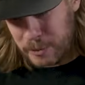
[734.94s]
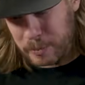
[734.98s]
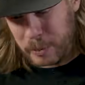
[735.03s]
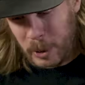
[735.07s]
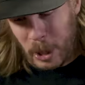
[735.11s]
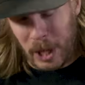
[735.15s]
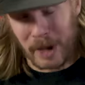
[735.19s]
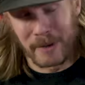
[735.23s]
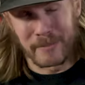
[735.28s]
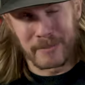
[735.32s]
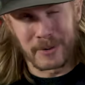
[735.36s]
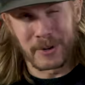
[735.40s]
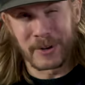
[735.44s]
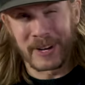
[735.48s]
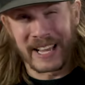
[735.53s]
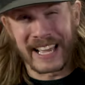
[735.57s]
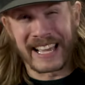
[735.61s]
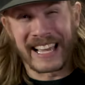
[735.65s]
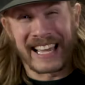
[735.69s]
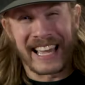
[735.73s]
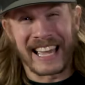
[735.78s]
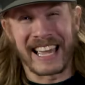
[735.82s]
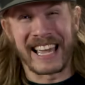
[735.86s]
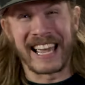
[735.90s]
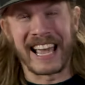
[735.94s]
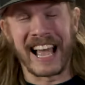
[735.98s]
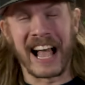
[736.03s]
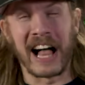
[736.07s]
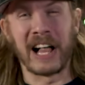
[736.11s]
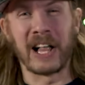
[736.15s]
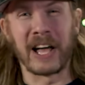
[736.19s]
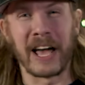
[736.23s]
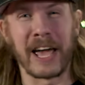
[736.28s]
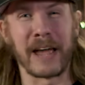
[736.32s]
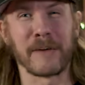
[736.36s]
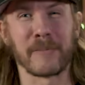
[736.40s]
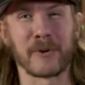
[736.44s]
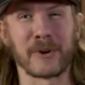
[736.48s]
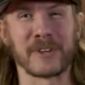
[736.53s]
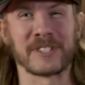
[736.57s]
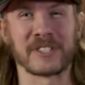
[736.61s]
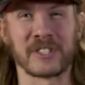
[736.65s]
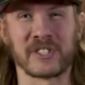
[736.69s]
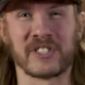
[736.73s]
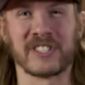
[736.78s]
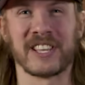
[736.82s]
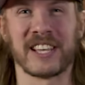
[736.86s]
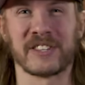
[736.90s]
Blomberg, aka Hellhammer,
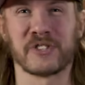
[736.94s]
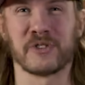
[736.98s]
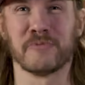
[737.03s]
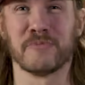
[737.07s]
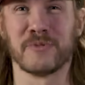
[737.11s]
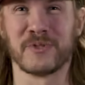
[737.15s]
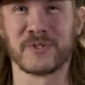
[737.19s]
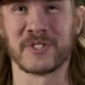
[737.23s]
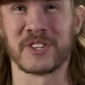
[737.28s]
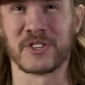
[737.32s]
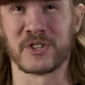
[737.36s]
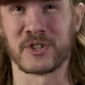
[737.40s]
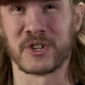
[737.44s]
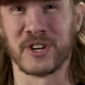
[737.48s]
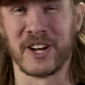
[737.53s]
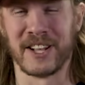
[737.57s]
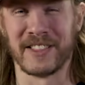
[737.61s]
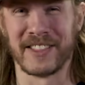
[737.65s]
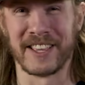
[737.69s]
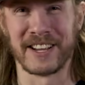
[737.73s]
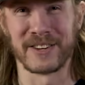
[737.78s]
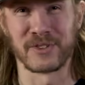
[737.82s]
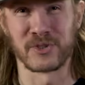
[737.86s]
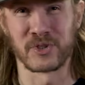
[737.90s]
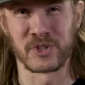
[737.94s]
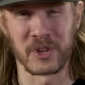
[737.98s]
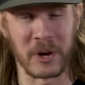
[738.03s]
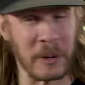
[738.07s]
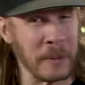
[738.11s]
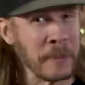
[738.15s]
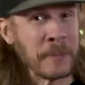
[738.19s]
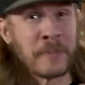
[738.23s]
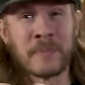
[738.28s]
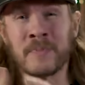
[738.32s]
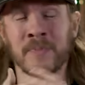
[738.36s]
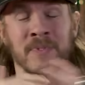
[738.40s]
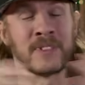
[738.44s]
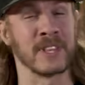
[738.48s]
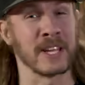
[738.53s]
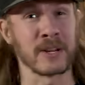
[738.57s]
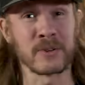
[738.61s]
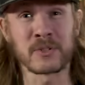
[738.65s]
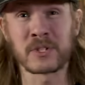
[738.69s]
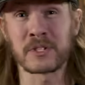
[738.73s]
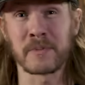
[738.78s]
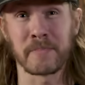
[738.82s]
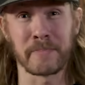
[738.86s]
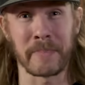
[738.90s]
is a session musician on there. So
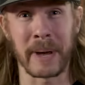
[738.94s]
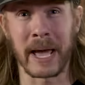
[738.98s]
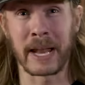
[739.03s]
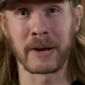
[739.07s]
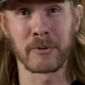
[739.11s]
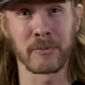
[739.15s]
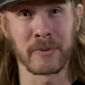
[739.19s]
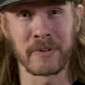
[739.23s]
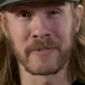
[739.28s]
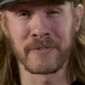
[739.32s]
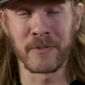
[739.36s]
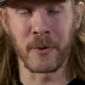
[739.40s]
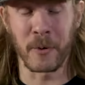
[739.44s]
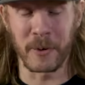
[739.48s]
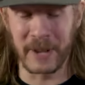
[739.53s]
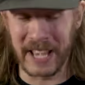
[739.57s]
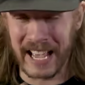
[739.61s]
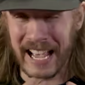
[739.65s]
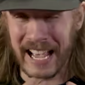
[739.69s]
there's some pedigree for you,